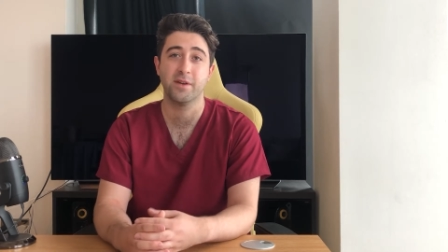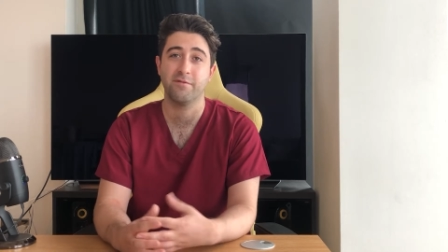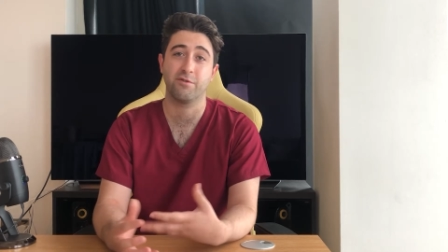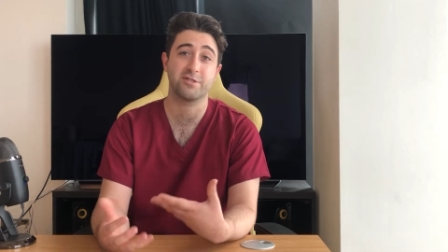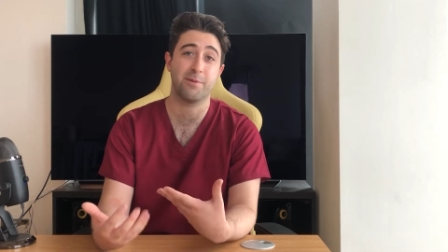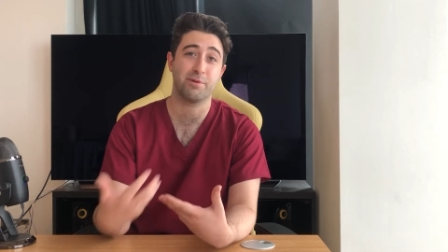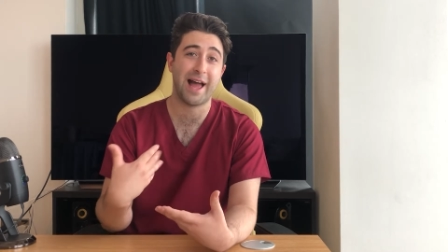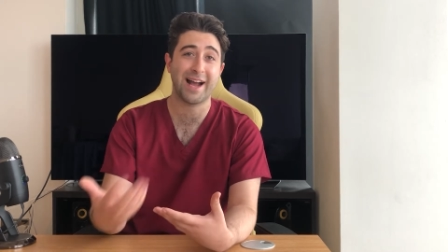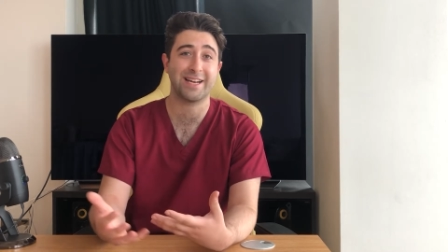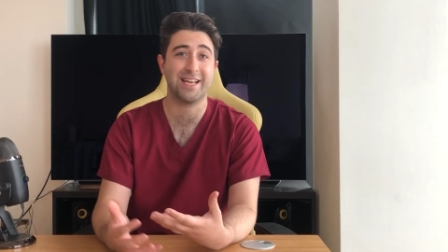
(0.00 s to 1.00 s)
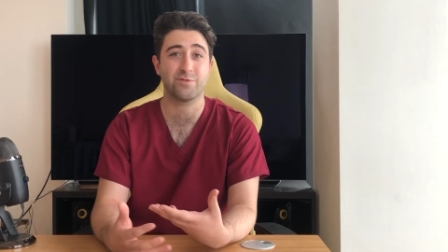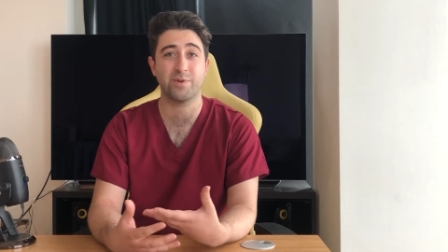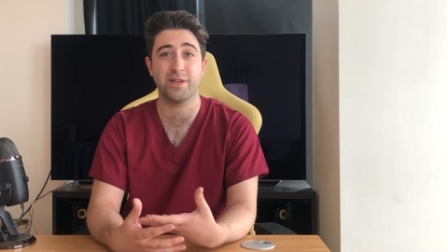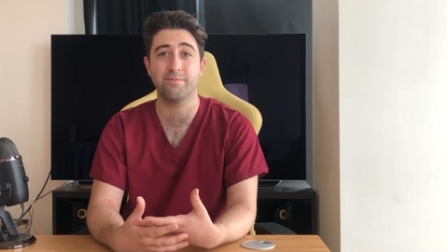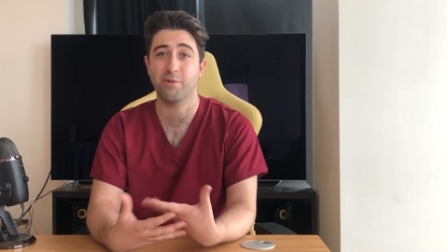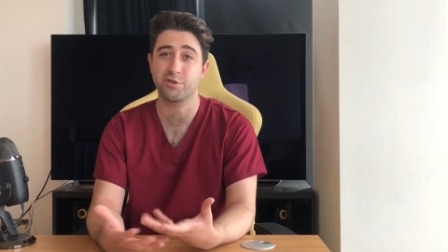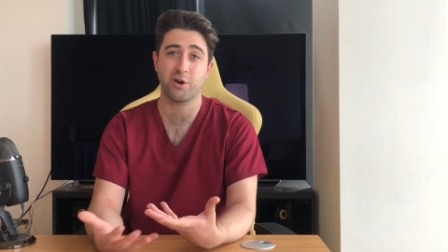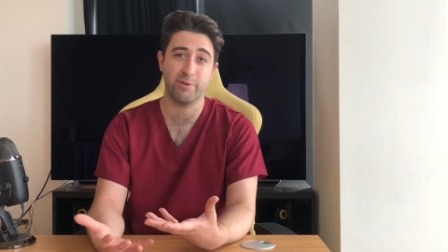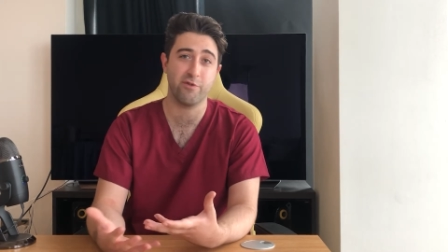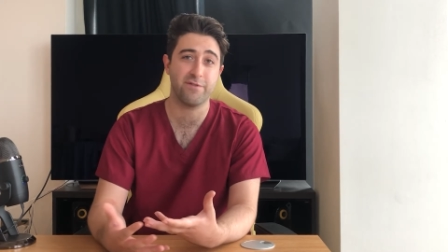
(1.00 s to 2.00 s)
For example, acne, as we most
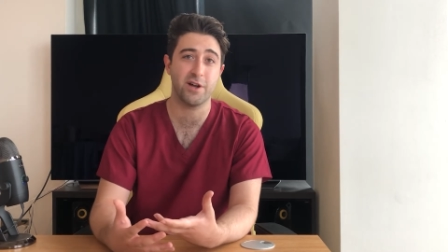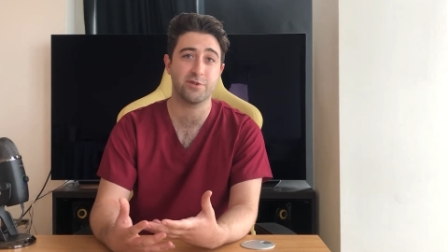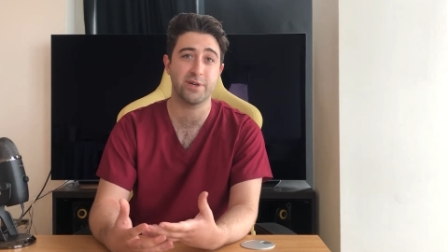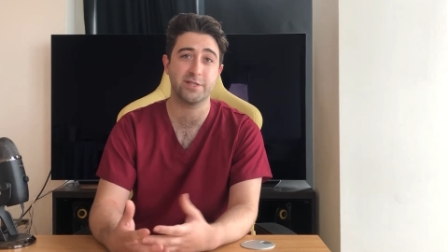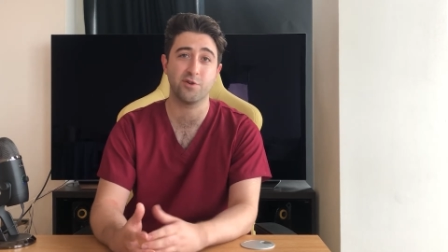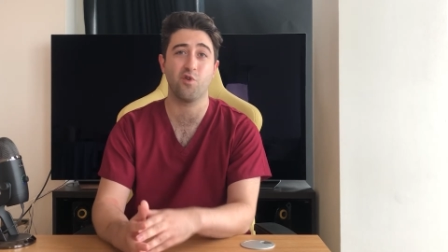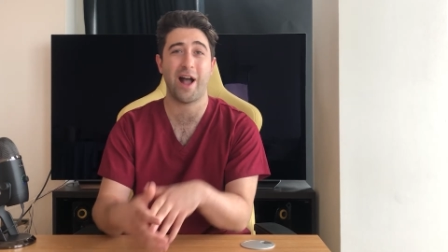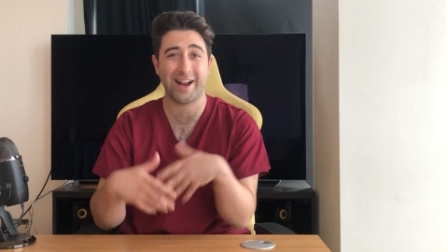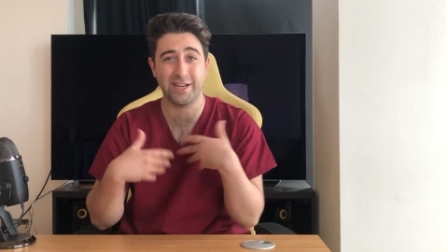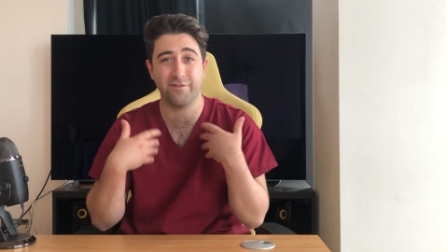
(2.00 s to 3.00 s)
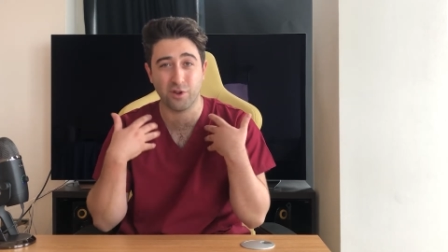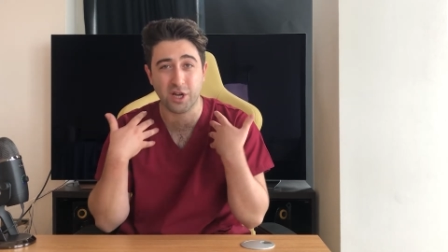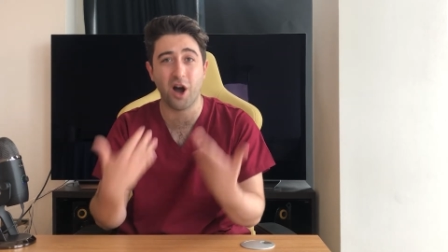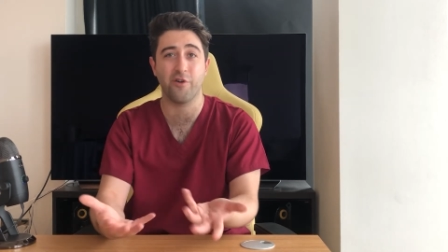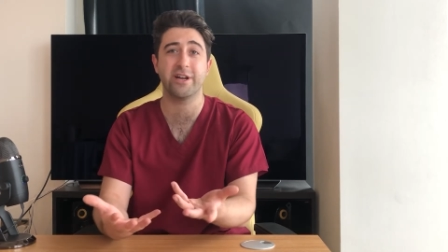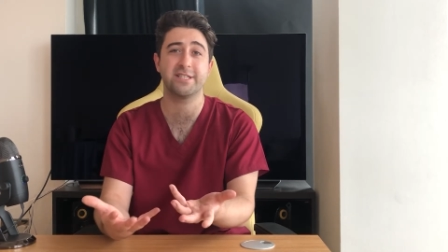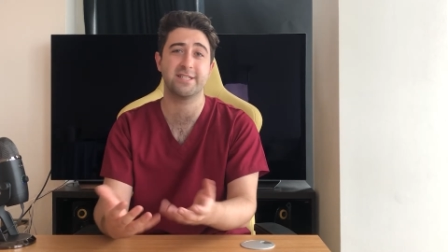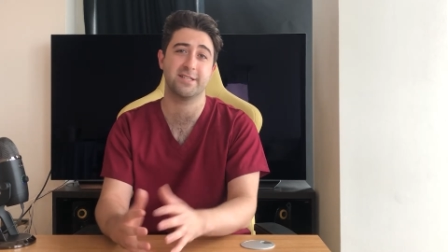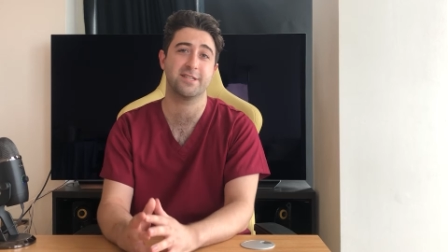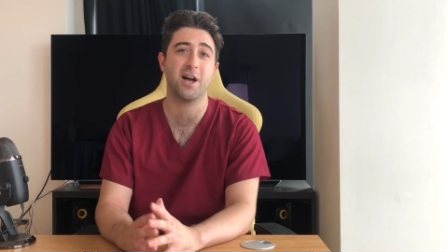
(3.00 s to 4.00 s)
commonly refer to it, or acne
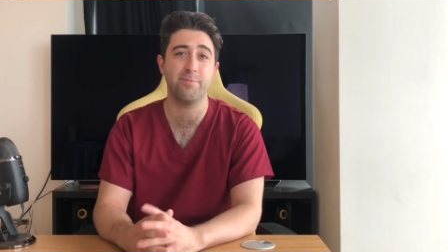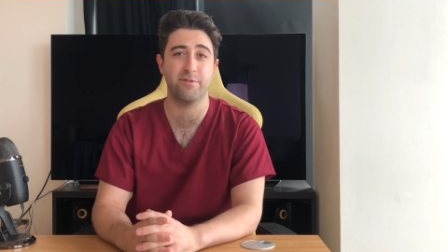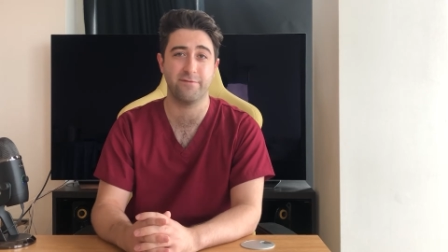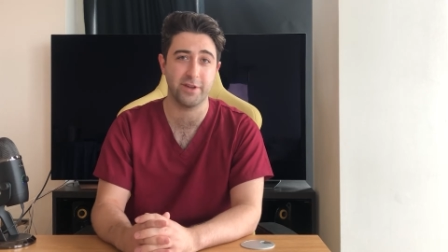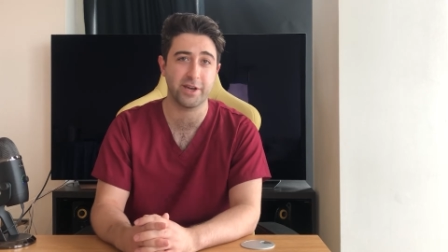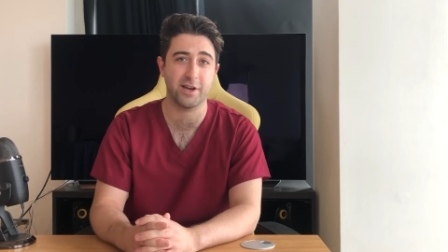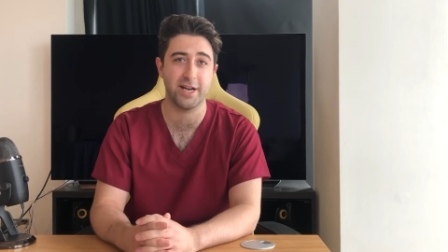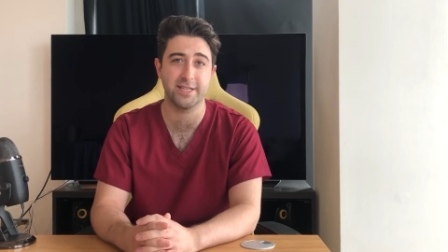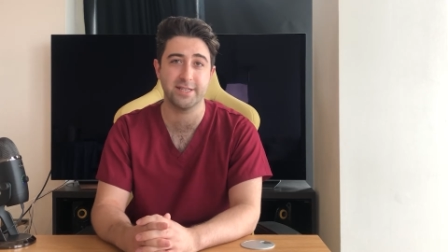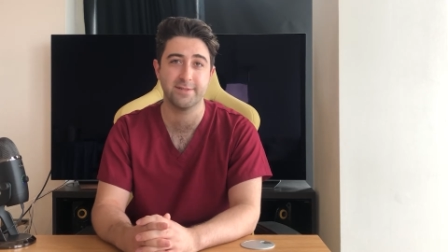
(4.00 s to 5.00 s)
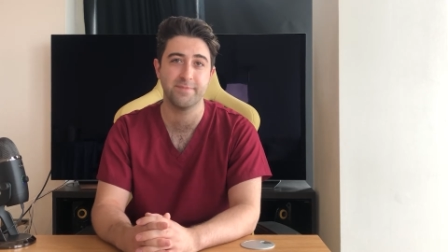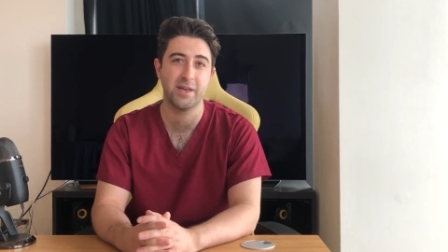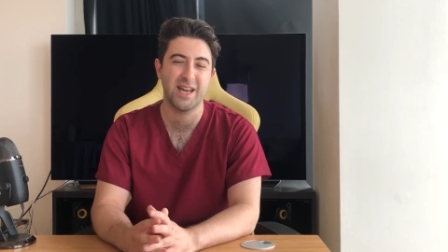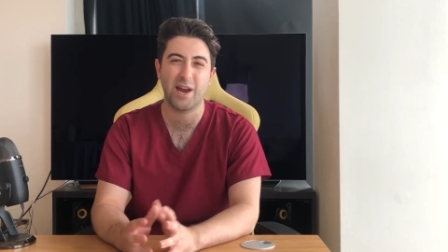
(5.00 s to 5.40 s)
vulgaris, is a type of folliculitis.